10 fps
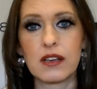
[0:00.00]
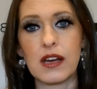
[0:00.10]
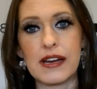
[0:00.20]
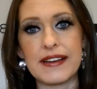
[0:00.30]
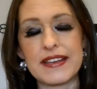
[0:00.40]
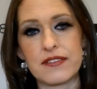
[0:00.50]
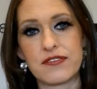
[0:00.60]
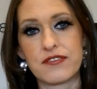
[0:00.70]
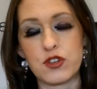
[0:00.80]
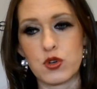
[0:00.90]

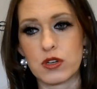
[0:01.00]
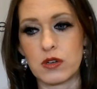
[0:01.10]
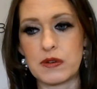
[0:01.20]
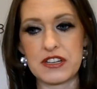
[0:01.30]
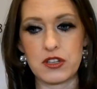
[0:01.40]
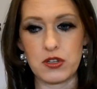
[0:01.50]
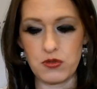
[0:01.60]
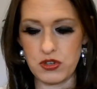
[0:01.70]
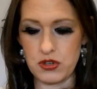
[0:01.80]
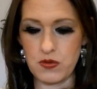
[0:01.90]
If you're going to
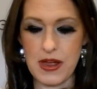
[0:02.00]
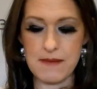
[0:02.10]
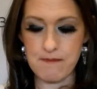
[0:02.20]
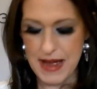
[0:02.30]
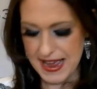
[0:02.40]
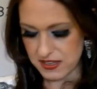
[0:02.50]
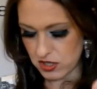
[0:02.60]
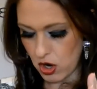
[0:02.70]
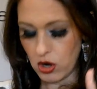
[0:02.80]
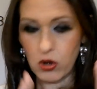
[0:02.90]
do a mass
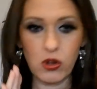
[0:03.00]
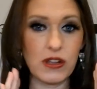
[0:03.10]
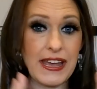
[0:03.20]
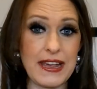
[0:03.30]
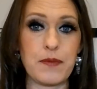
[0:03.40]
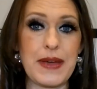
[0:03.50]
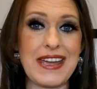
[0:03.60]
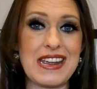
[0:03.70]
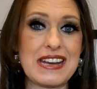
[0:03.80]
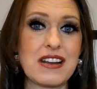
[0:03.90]
haul
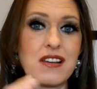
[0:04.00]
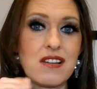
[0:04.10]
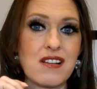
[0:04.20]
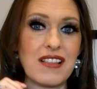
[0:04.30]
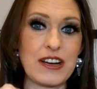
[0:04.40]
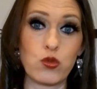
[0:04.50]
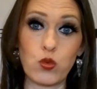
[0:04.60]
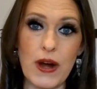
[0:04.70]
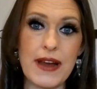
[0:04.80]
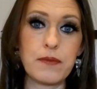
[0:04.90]
campaign, like
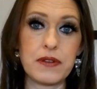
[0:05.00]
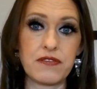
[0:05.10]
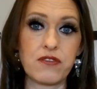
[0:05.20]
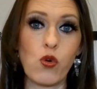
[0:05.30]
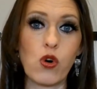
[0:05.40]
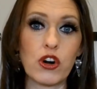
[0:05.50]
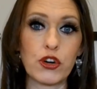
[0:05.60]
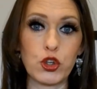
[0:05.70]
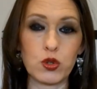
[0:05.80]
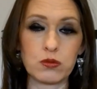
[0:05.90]
right before
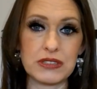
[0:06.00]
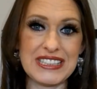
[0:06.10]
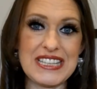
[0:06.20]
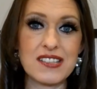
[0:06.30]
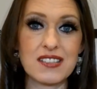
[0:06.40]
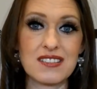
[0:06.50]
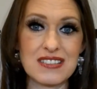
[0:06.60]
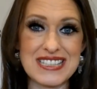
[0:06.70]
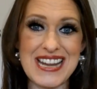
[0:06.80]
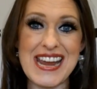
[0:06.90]
your release
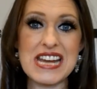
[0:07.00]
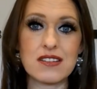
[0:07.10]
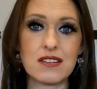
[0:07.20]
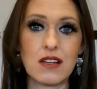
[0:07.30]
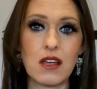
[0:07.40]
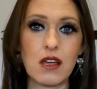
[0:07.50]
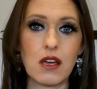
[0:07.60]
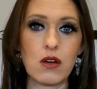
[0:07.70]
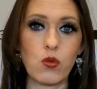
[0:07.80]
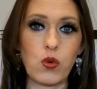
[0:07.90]
date,
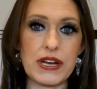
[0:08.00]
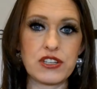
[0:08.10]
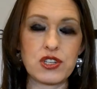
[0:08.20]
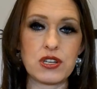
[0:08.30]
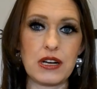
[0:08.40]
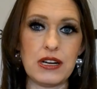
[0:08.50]
which